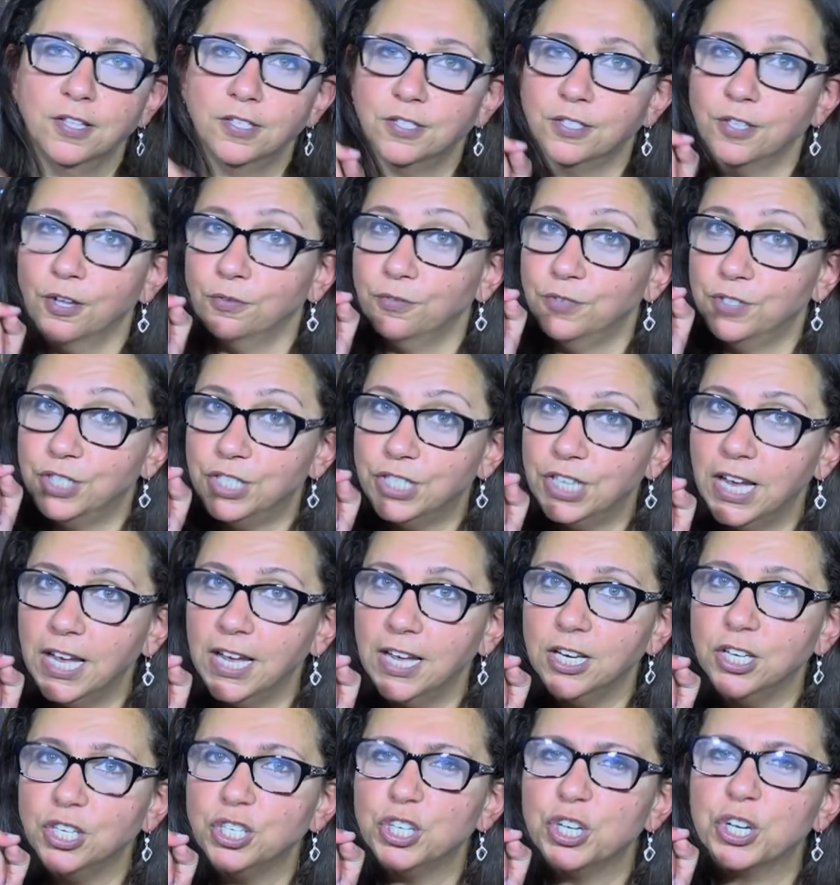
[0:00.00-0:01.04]
So
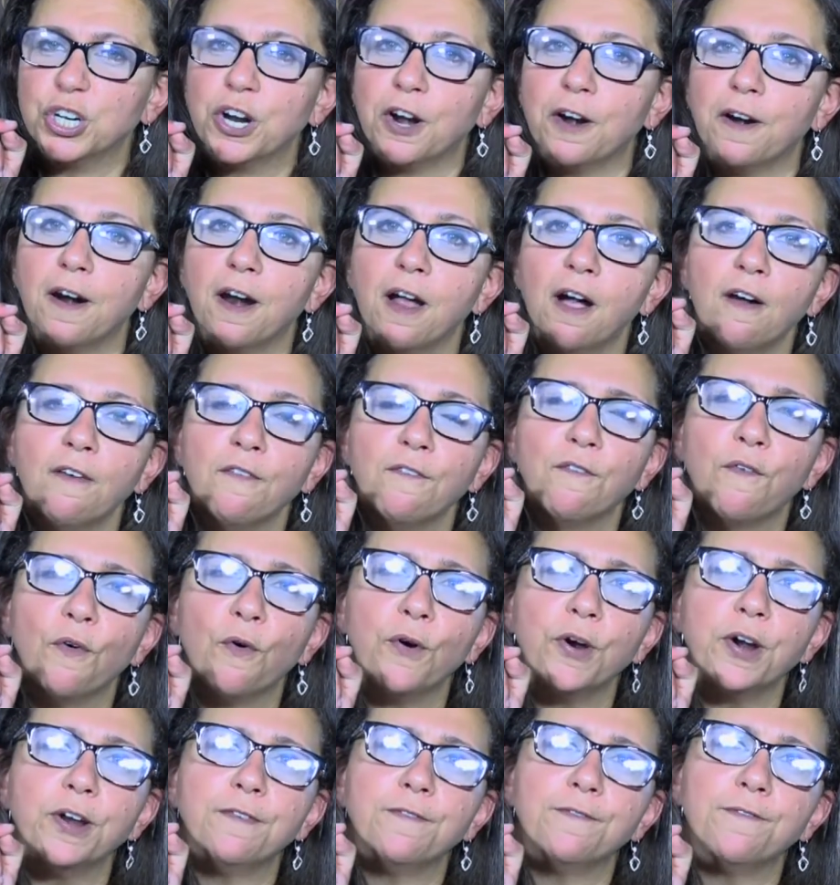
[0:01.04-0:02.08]
Jane took her
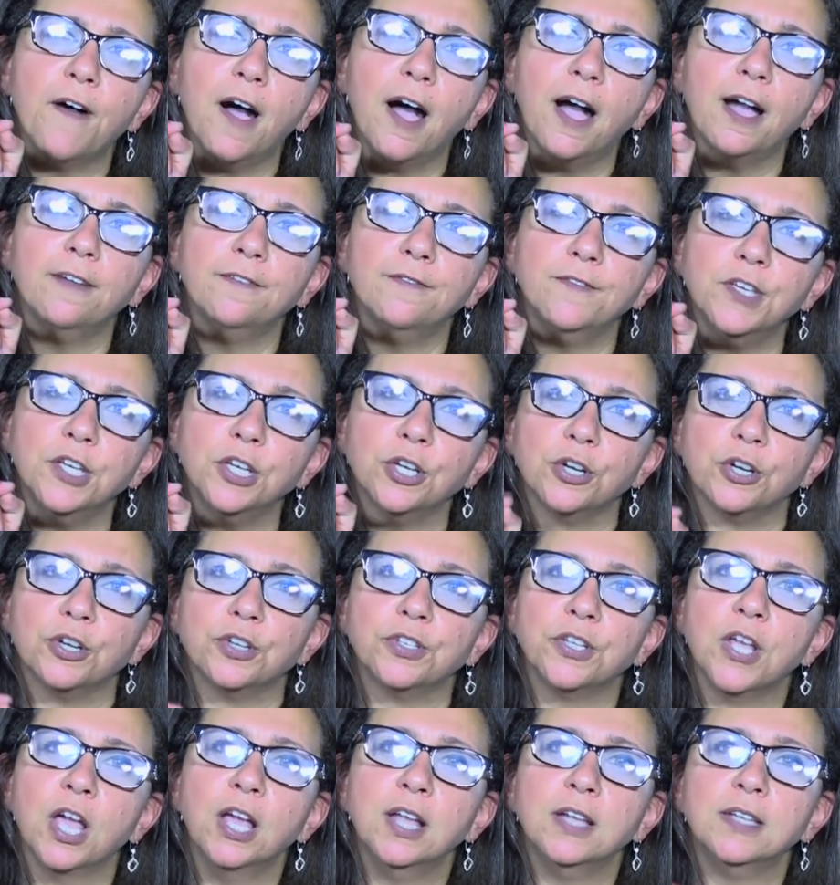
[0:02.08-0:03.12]
4 to 5
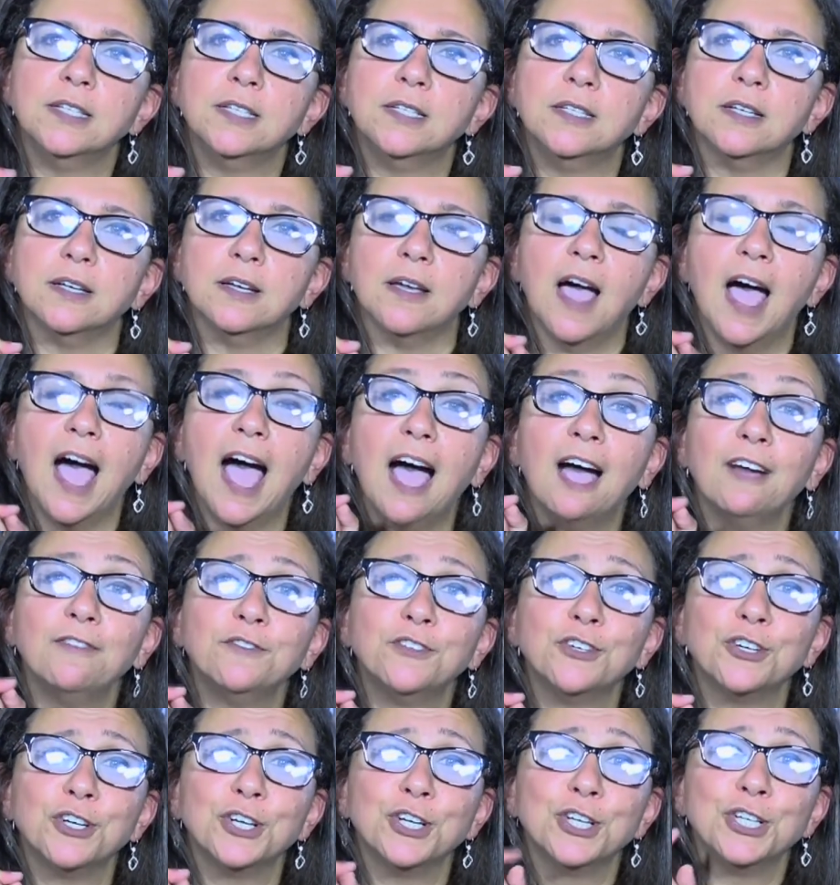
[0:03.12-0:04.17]
years to,
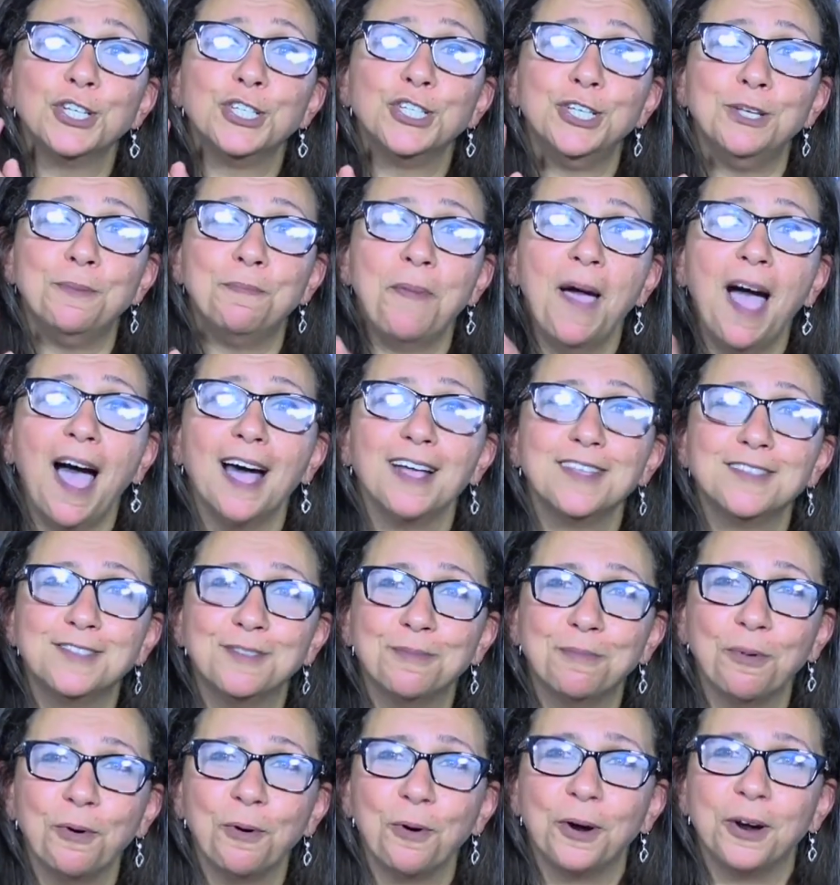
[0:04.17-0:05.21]
after she passed
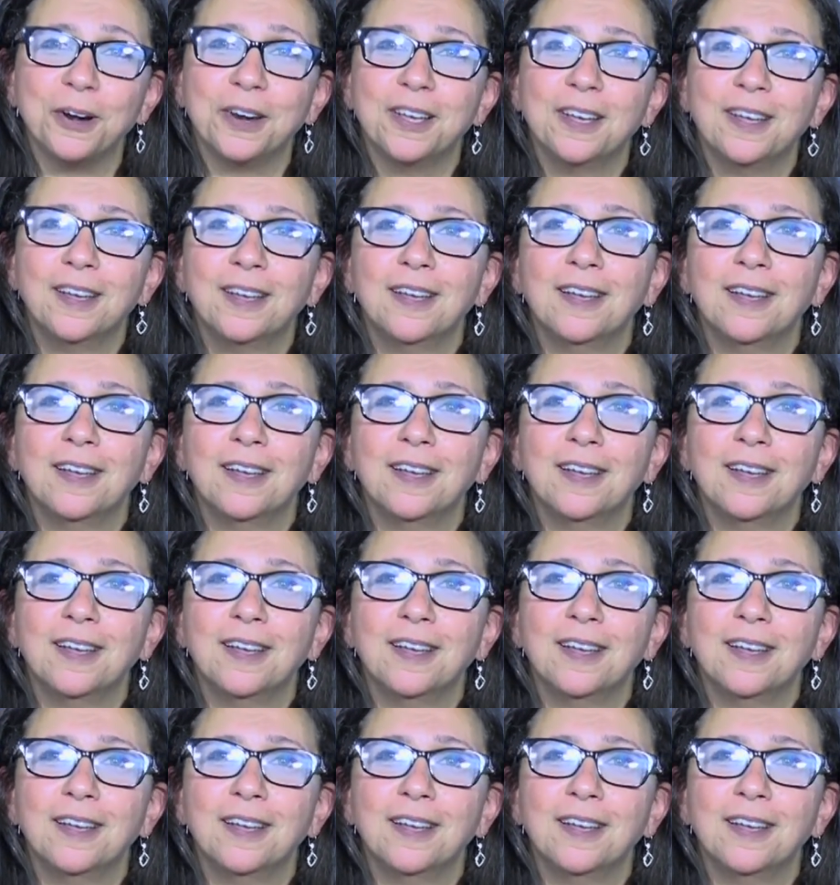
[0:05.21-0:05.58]
the board,